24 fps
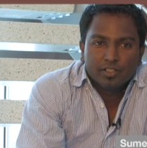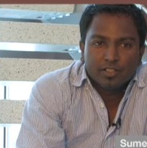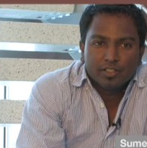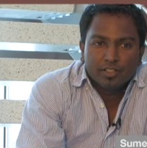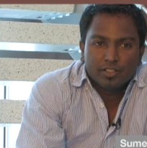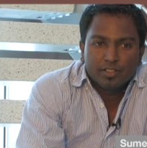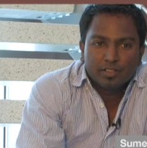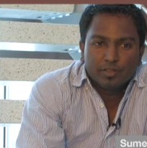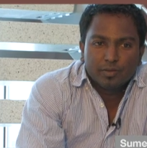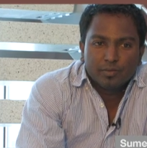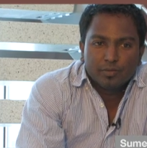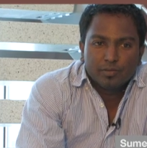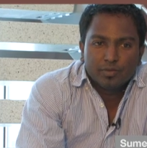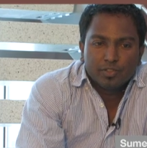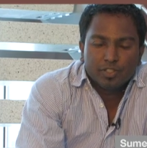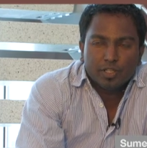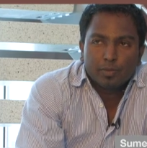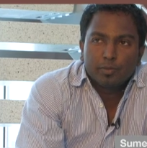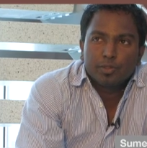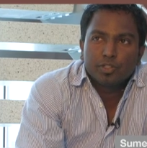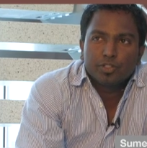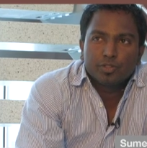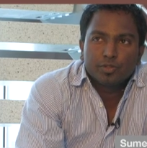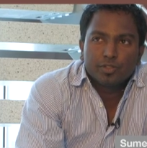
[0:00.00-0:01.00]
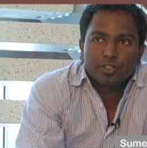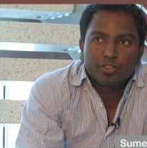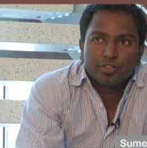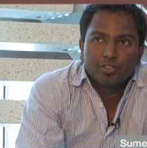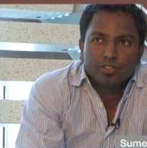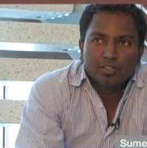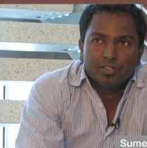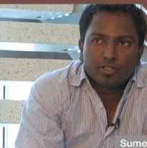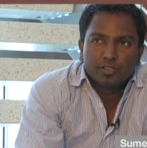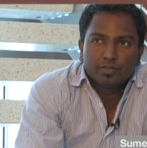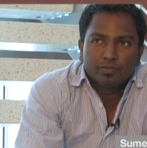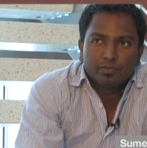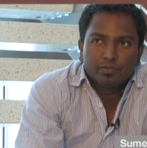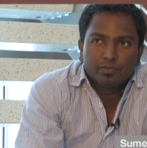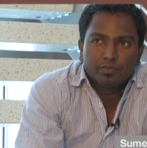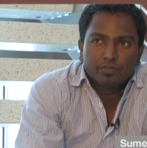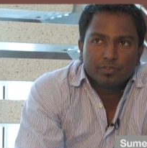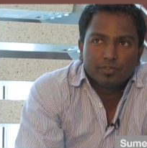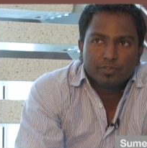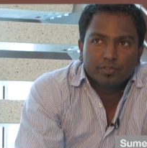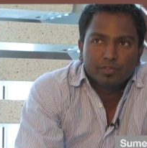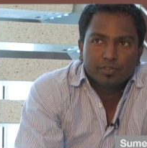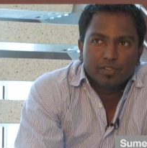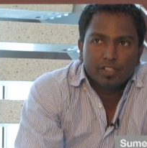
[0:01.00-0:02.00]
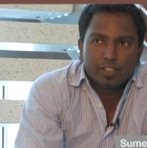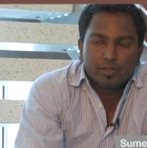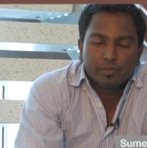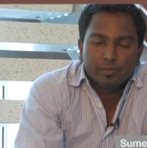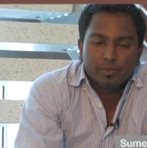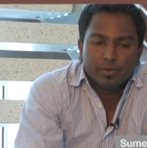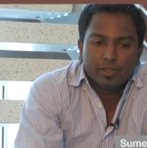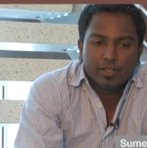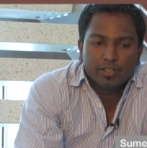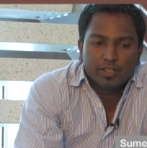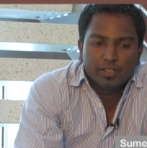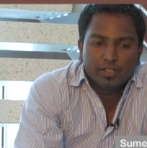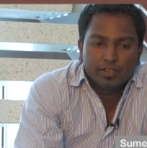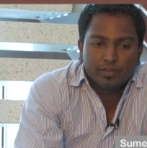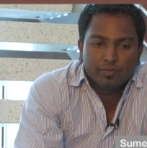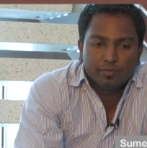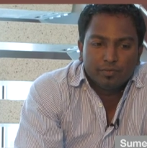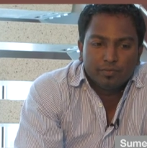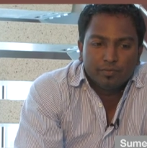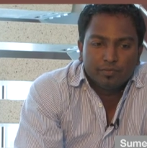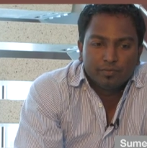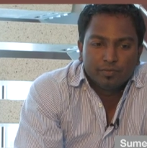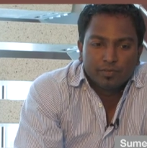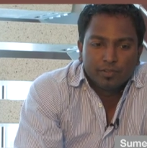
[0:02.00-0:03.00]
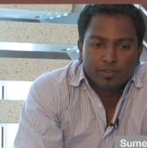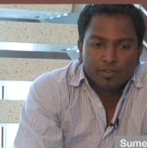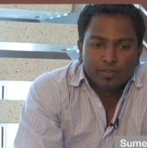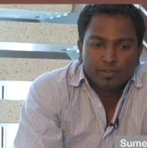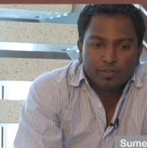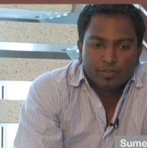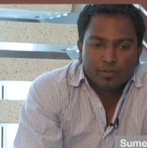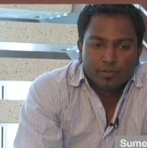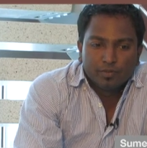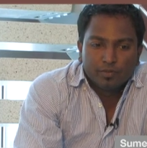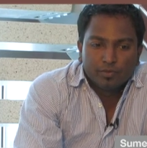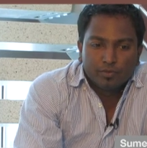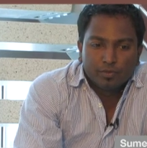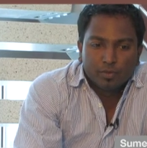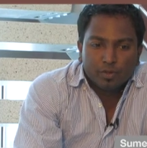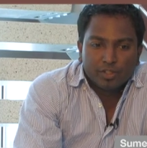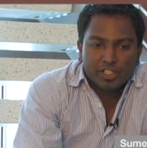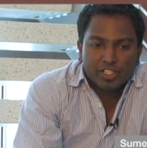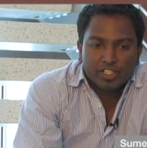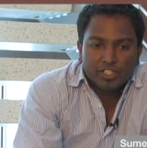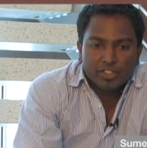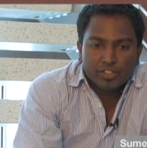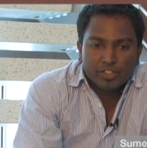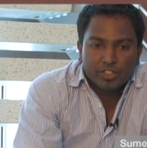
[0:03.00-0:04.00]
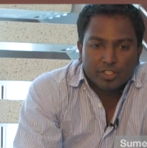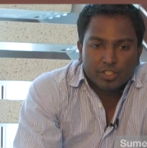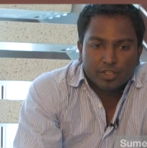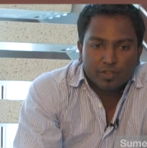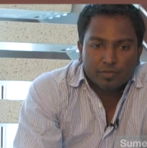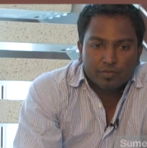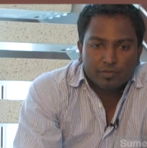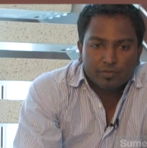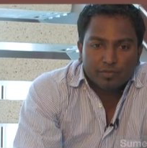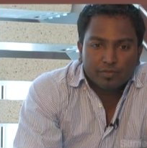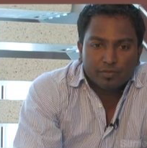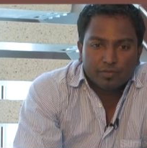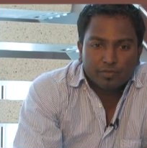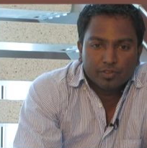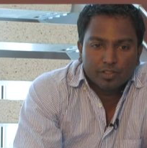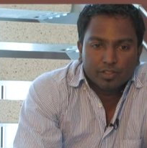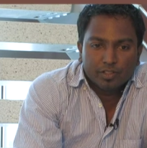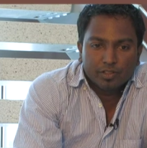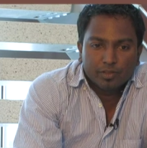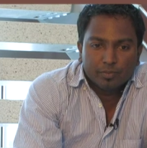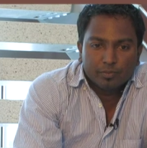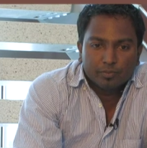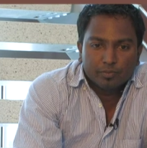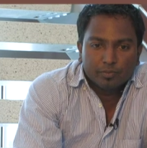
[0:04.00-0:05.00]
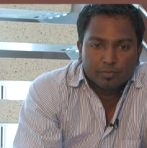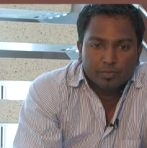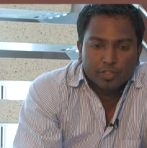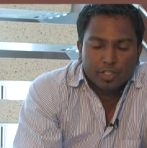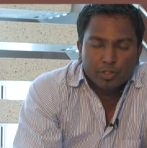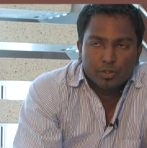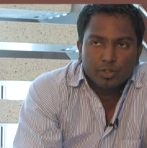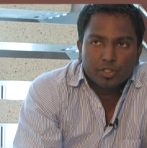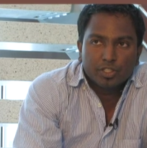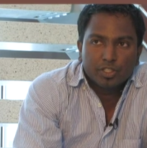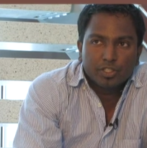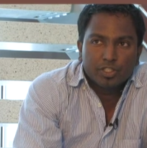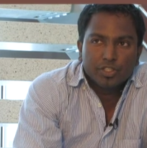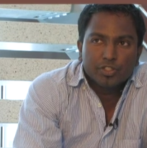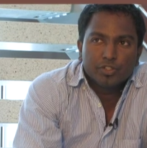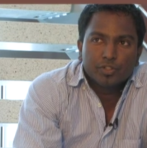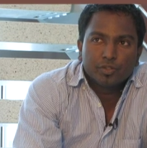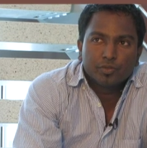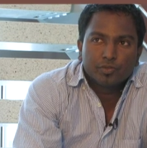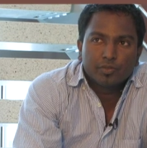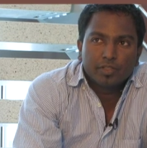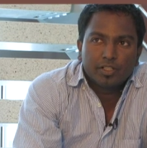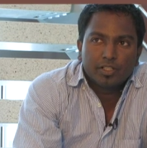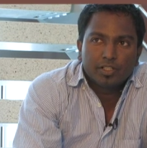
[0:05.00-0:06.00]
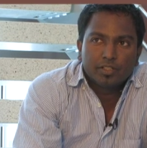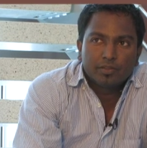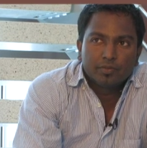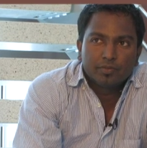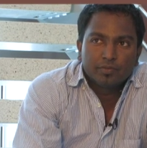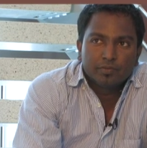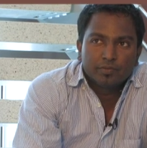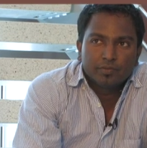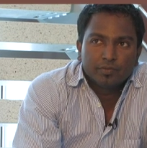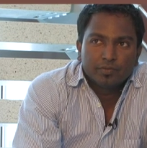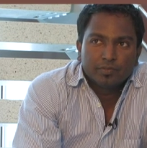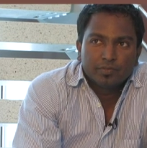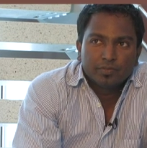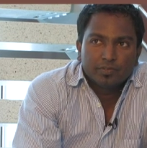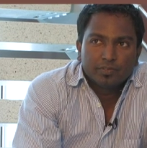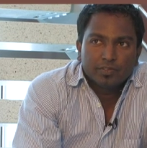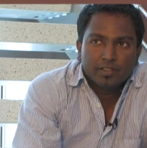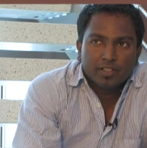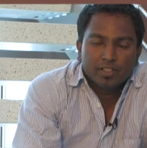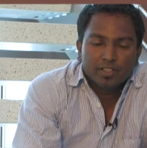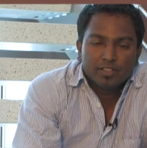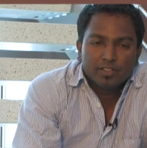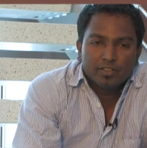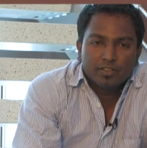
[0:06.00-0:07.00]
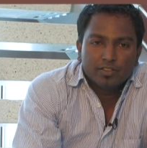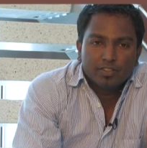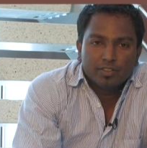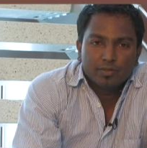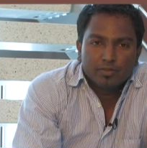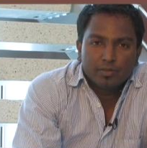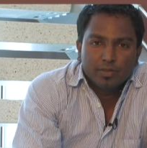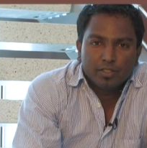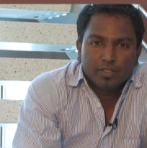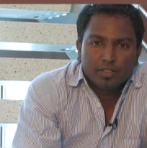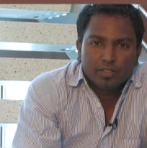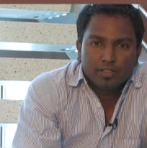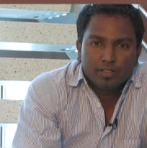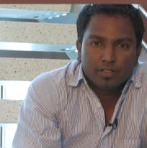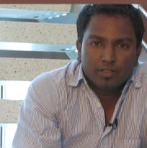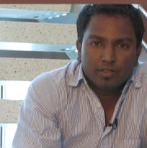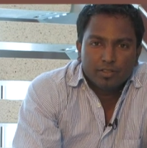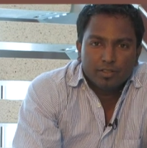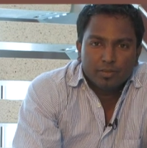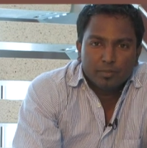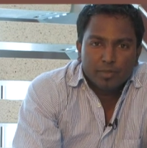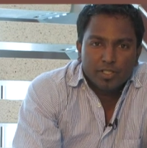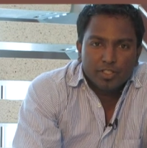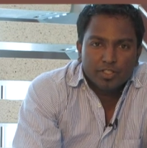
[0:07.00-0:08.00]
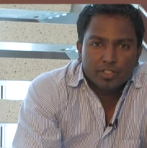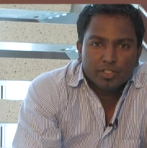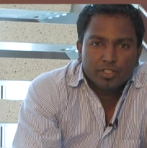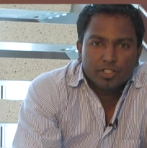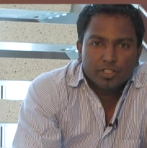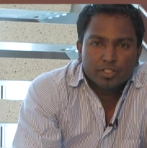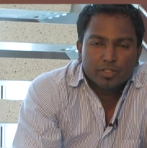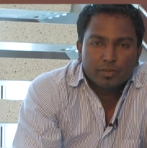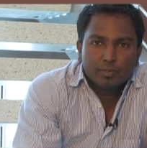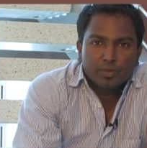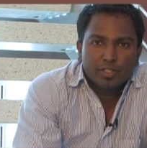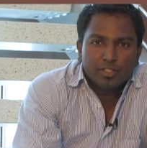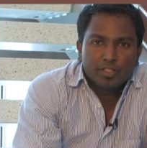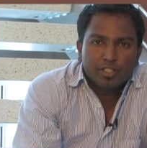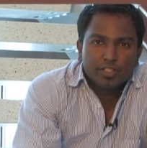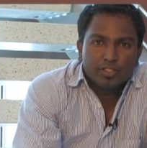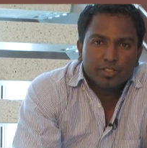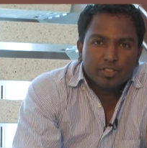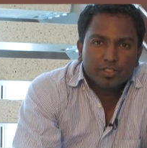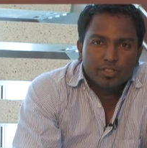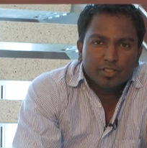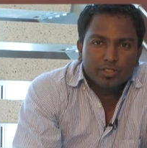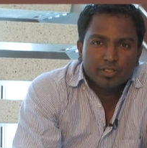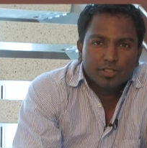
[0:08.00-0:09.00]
um, summer students in my four years of um, graduate career so far. And it's been an amazing experience.